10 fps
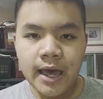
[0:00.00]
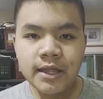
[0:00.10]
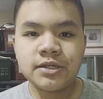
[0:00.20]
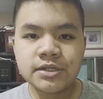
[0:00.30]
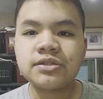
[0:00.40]

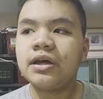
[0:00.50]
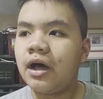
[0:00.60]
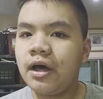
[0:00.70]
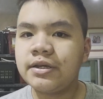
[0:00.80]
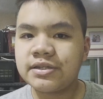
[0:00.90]
and just
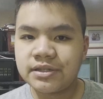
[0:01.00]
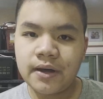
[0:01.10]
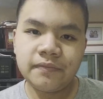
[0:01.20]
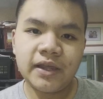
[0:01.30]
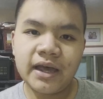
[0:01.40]
other
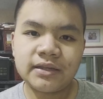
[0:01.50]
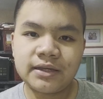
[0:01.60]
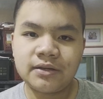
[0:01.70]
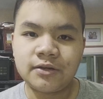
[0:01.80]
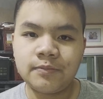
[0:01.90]
stuff
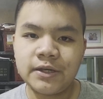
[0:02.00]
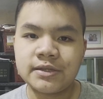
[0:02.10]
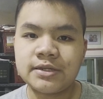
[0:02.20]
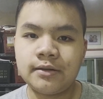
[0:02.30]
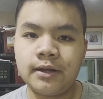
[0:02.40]
that could be
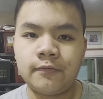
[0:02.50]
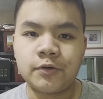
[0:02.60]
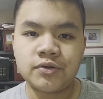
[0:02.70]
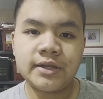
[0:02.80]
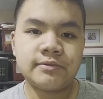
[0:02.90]
considered a
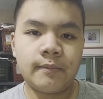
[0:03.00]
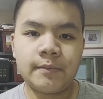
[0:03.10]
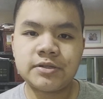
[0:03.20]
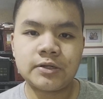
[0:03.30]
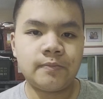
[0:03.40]
RoTransWipe
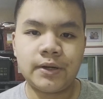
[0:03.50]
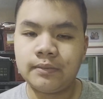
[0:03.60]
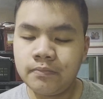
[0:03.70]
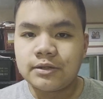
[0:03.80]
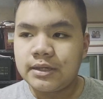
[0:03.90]
episode,
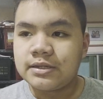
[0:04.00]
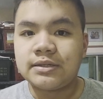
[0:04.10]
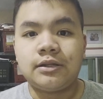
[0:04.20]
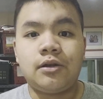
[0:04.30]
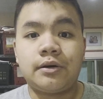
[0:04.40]
but there
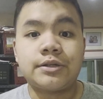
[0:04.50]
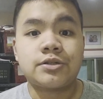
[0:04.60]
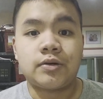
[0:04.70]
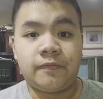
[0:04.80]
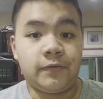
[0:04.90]
isn't a longer
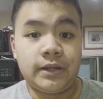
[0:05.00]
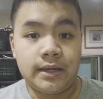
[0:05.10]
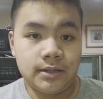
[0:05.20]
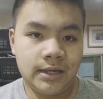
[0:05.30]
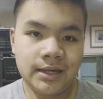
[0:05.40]
script for that.